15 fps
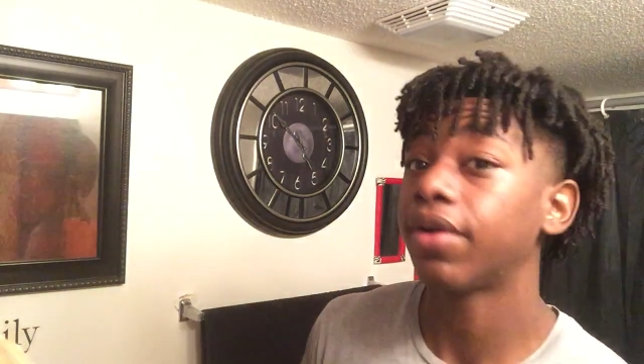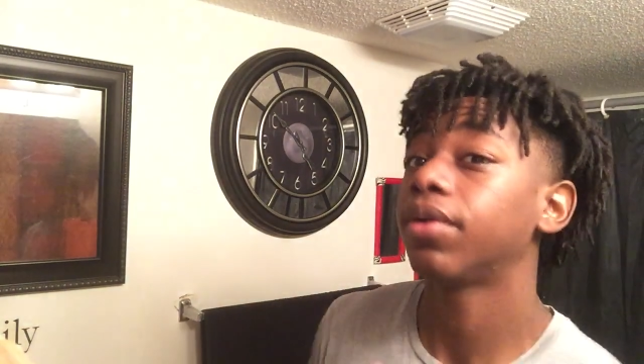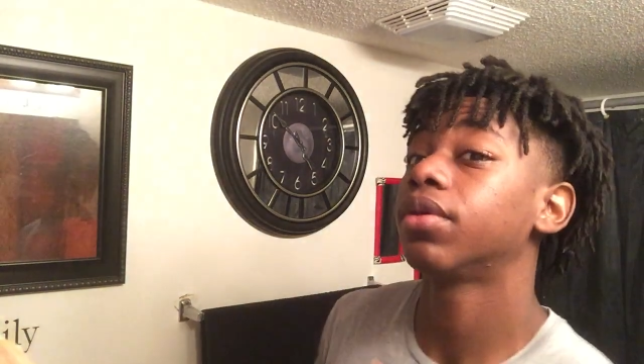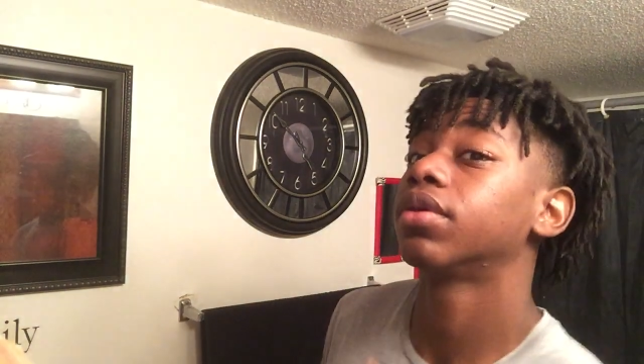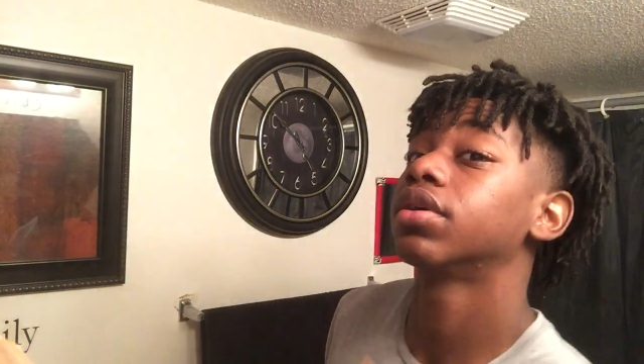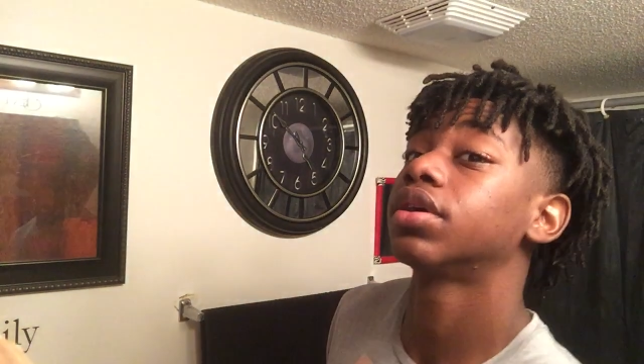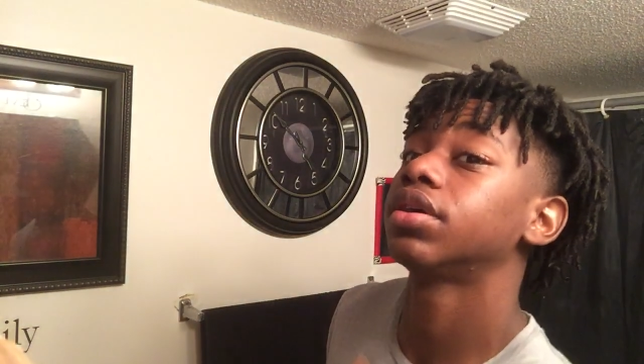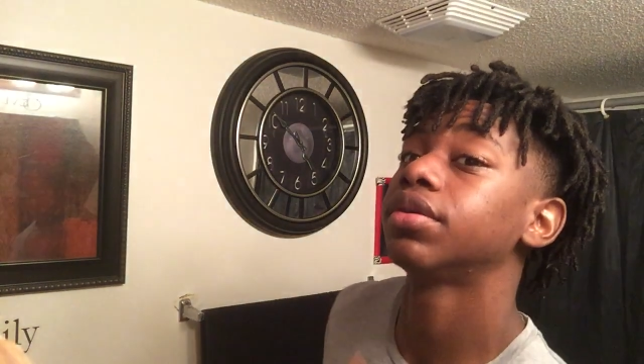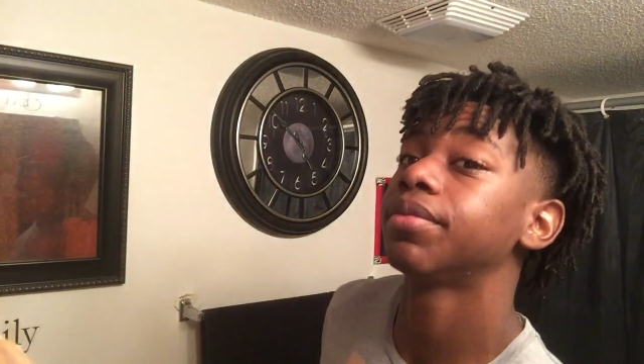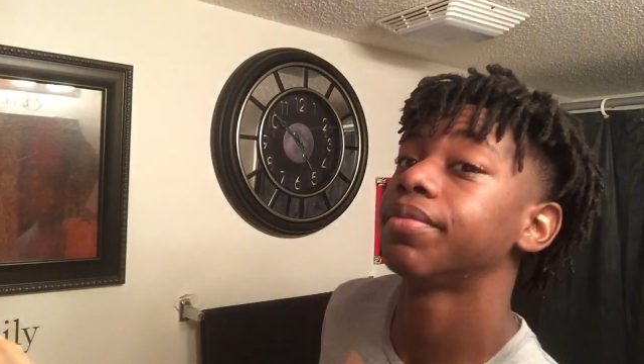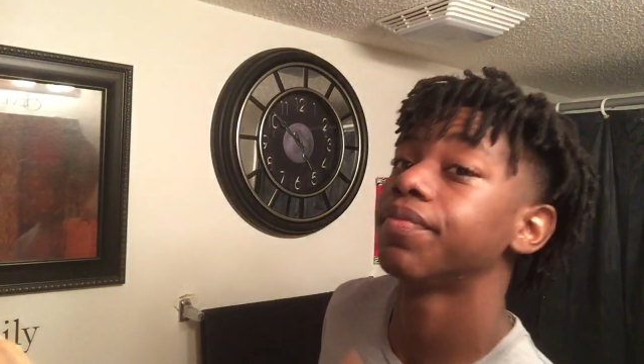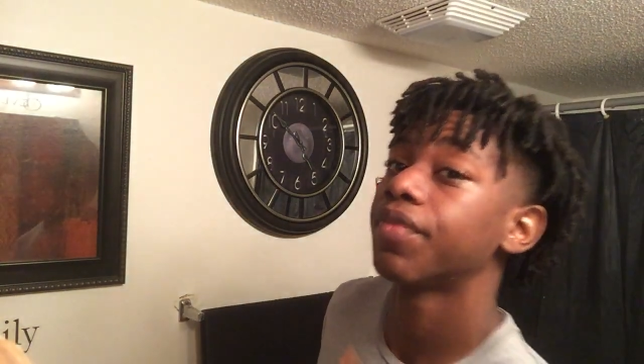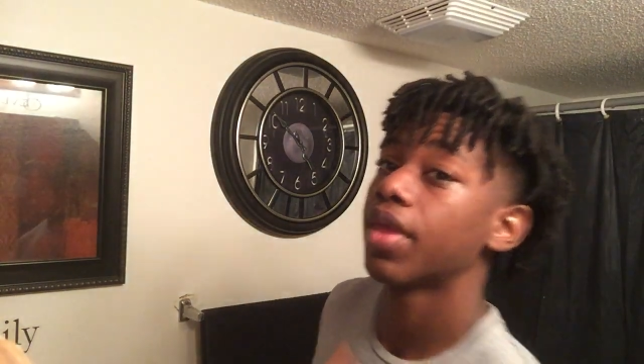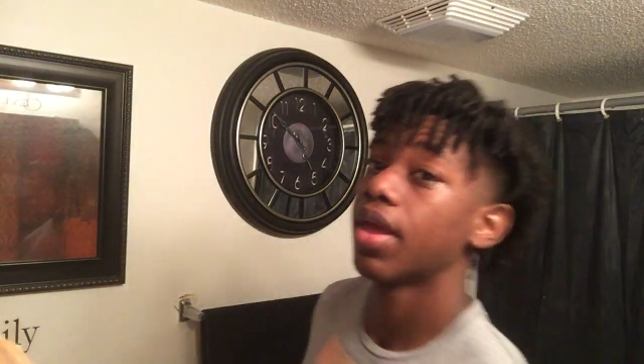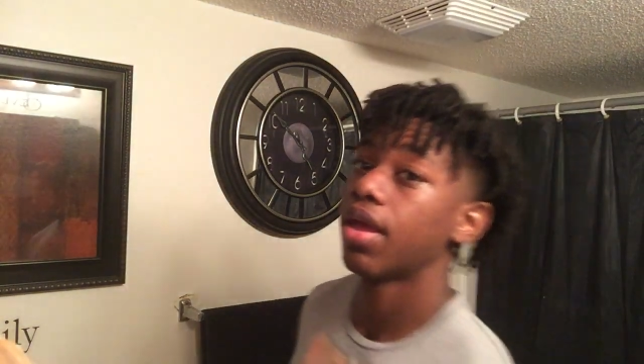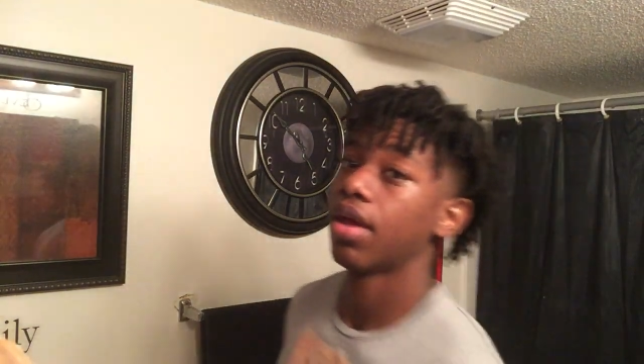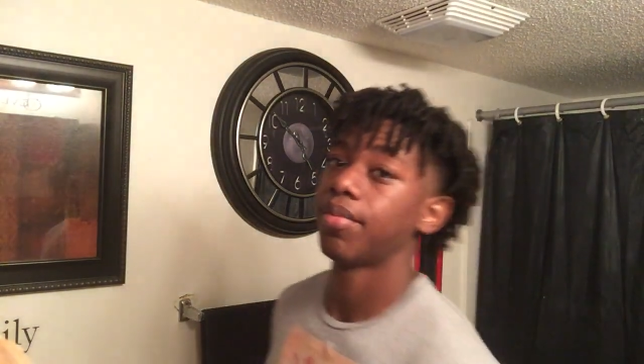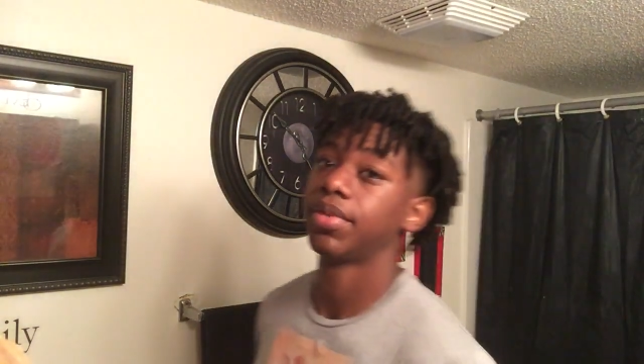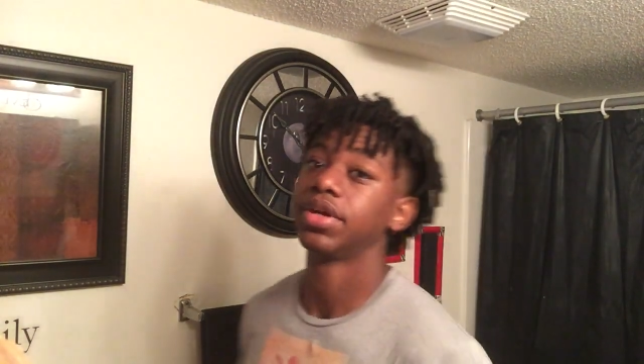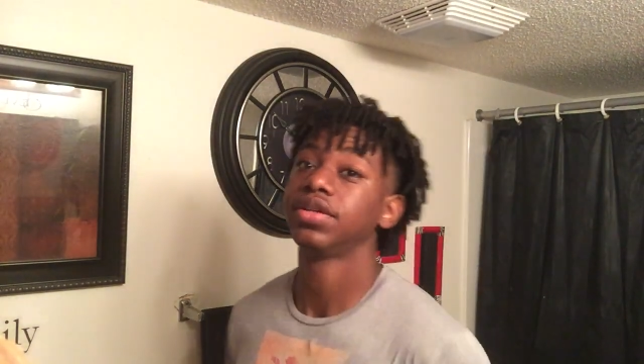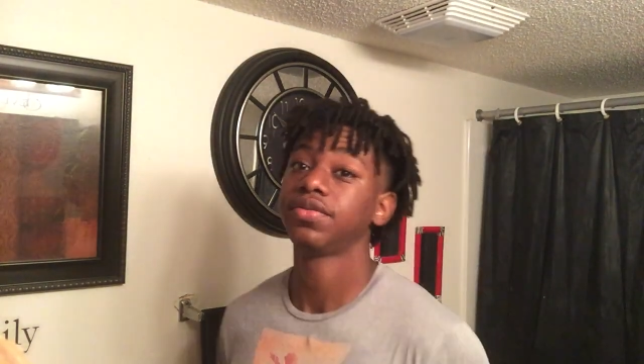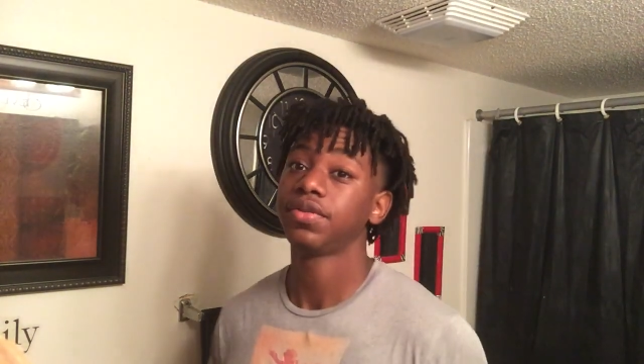I ordered come.
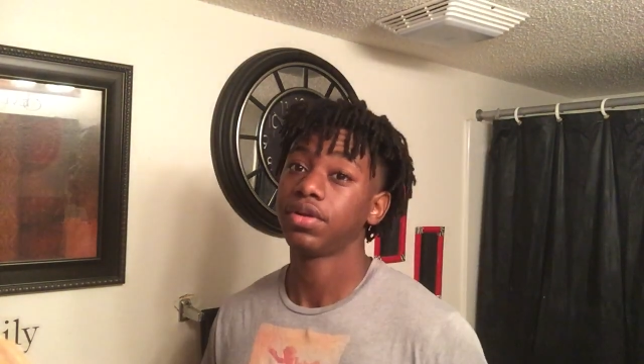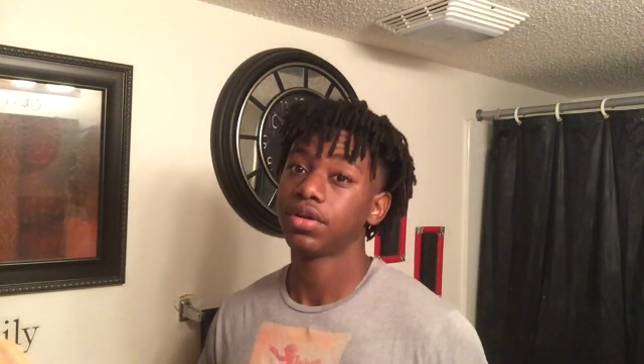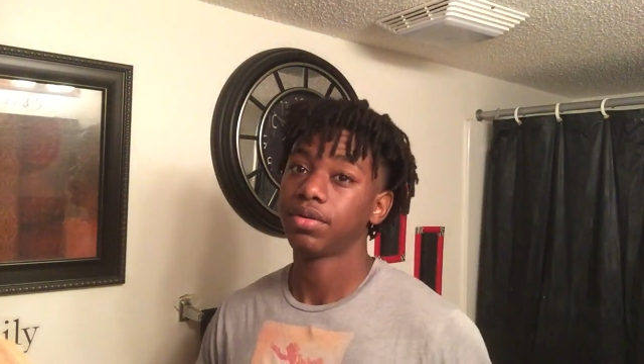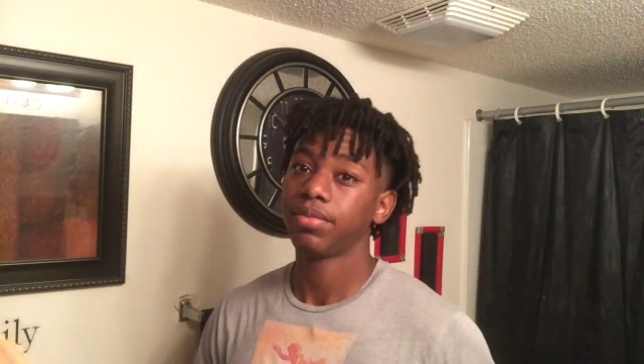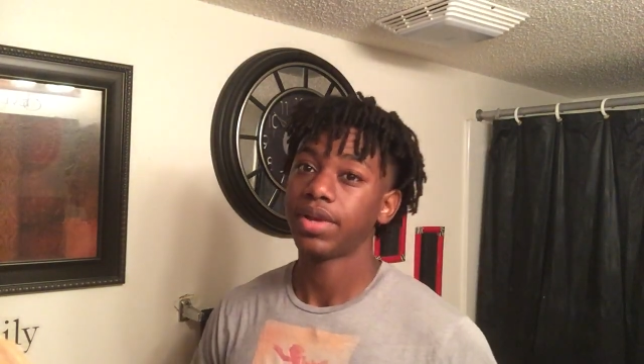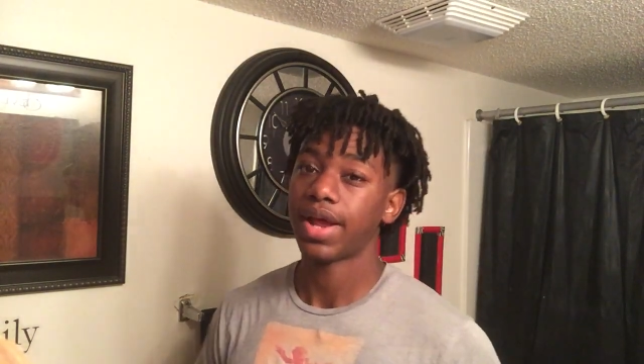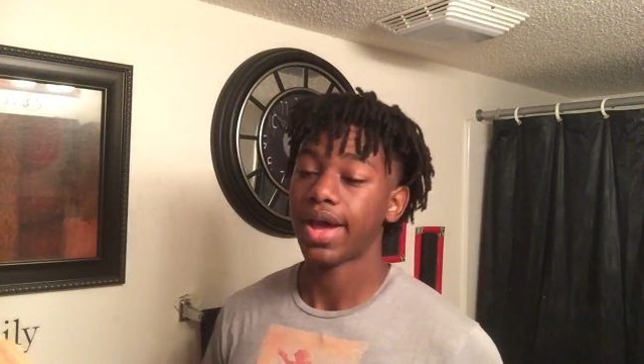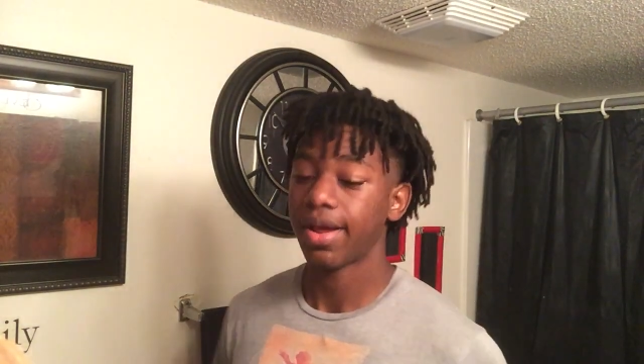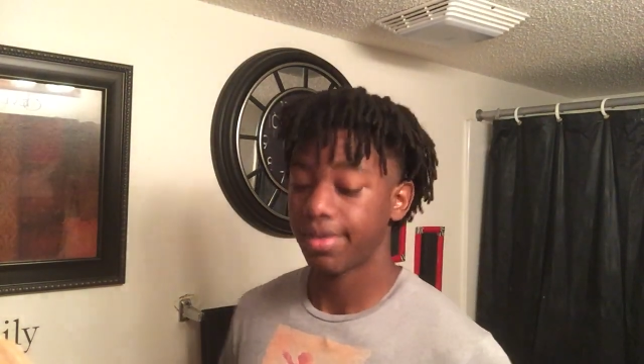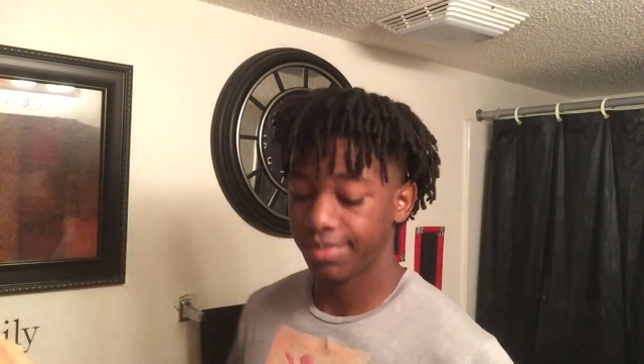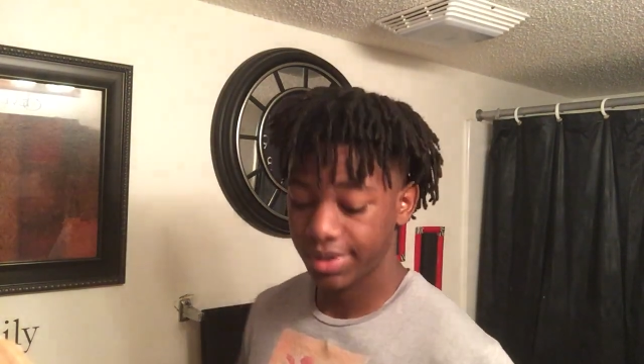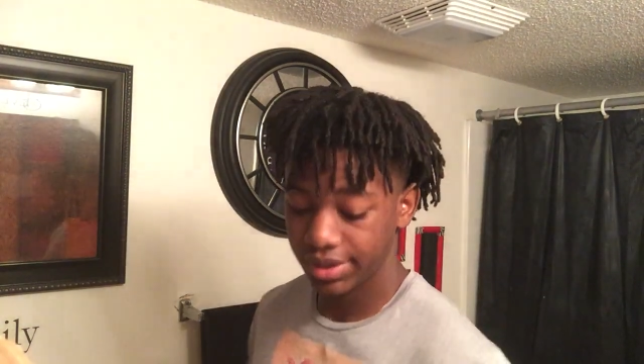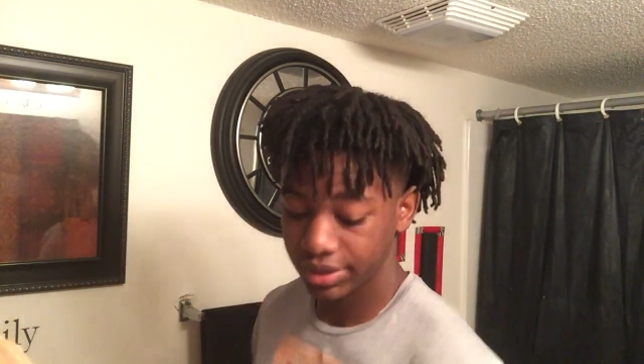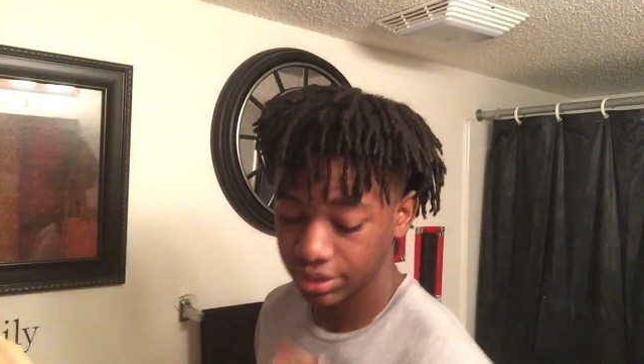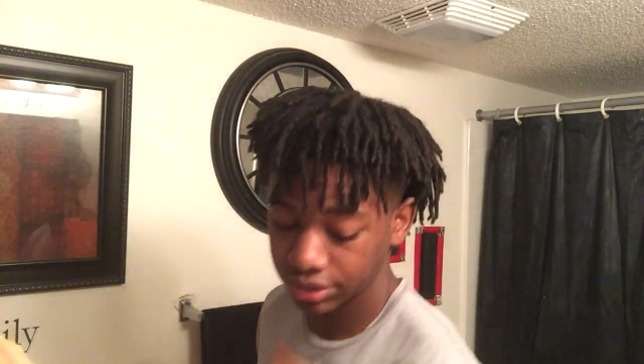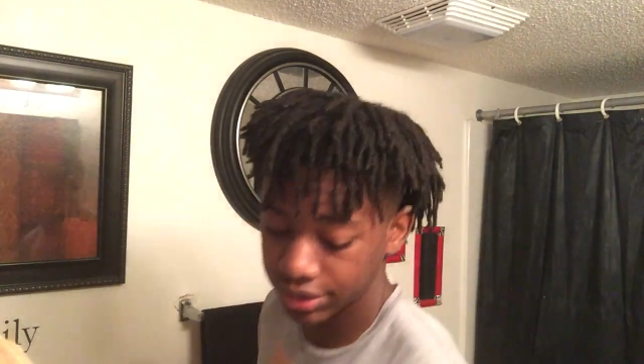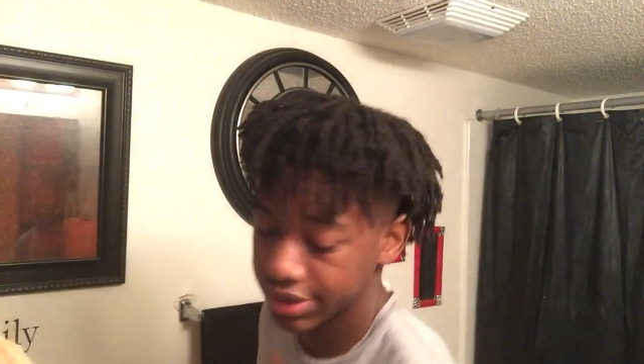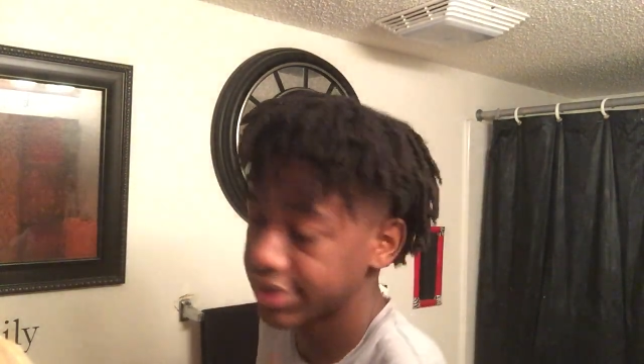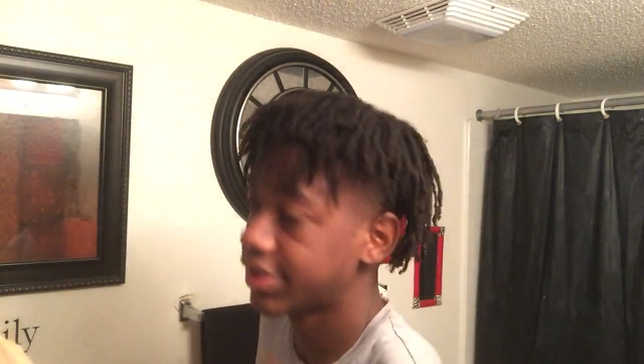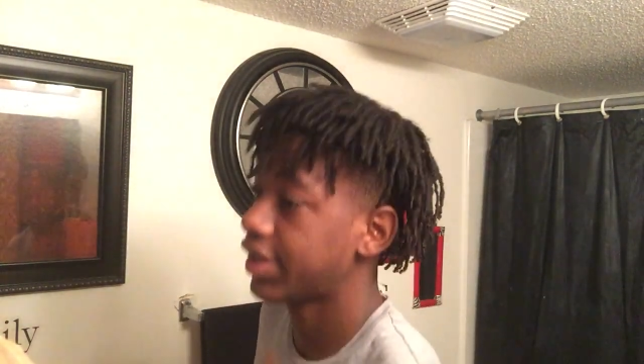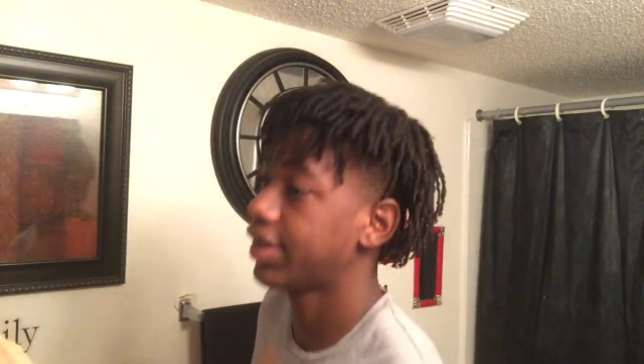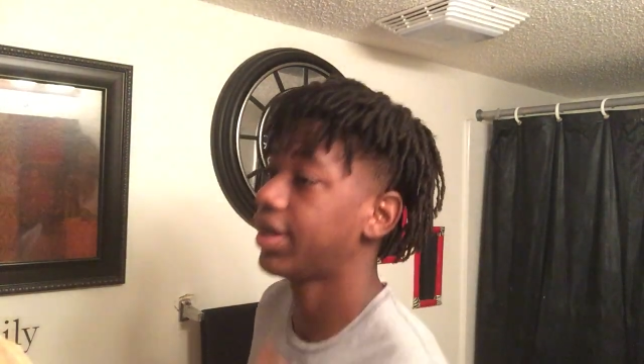But this video gonna be the how to make your
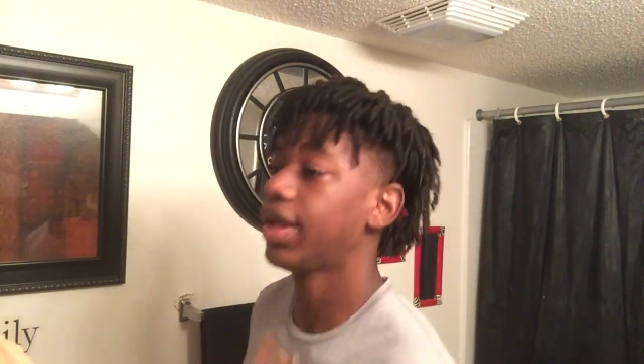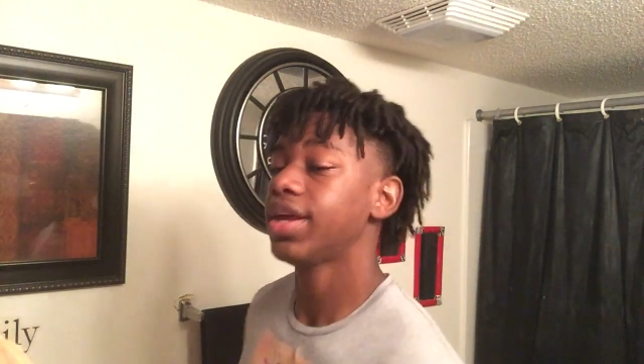dreads hang.